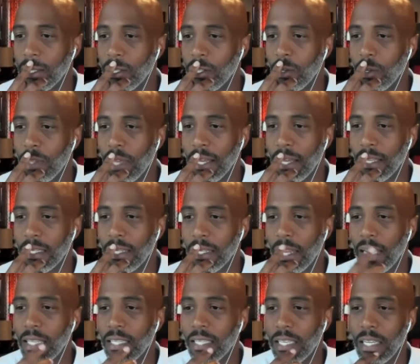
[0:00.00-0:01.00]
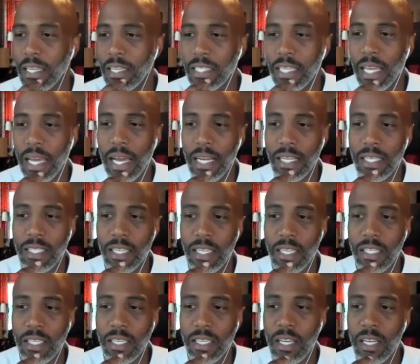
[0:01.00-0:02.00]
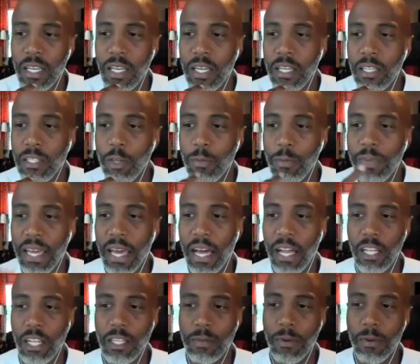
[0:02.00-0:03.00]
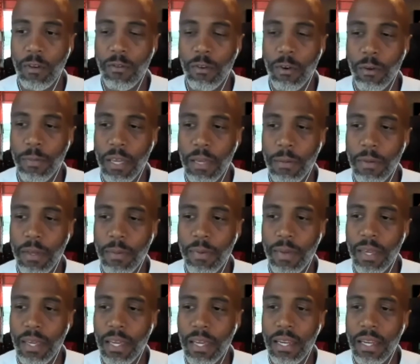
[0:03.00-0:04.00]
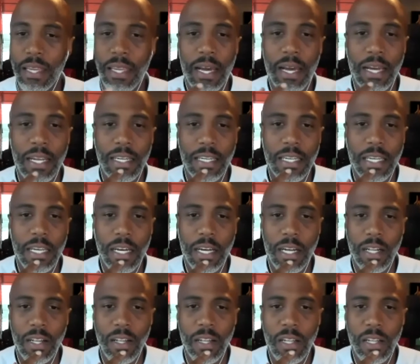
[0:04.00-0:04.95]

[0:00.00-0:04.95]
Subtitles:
2019 taxes to be eligible for PPP and EIDL.